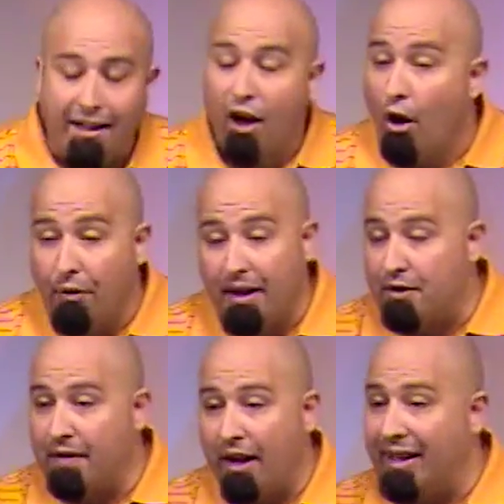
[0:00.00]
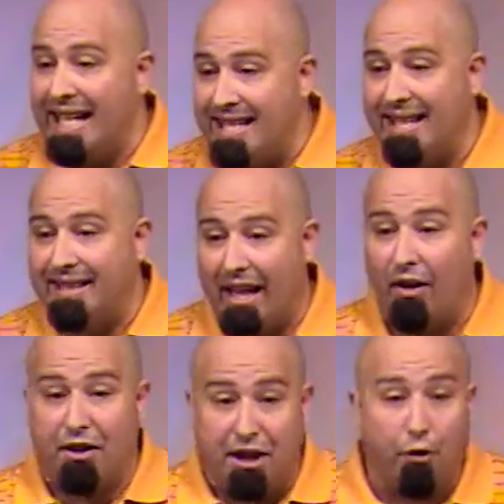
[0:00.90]
know that it's very easy to
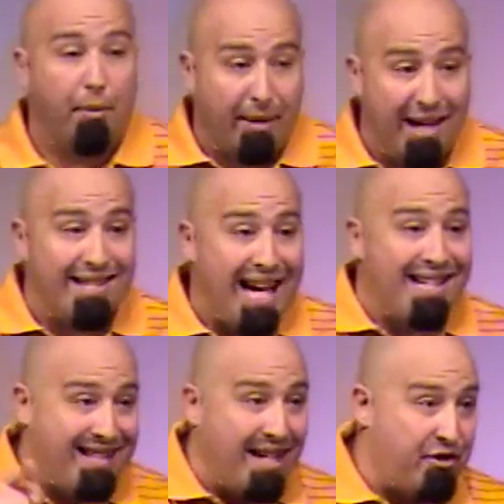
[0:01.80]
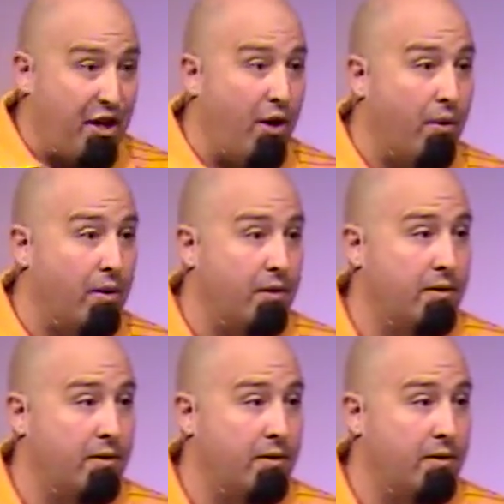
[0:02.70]
tell our children because I said so.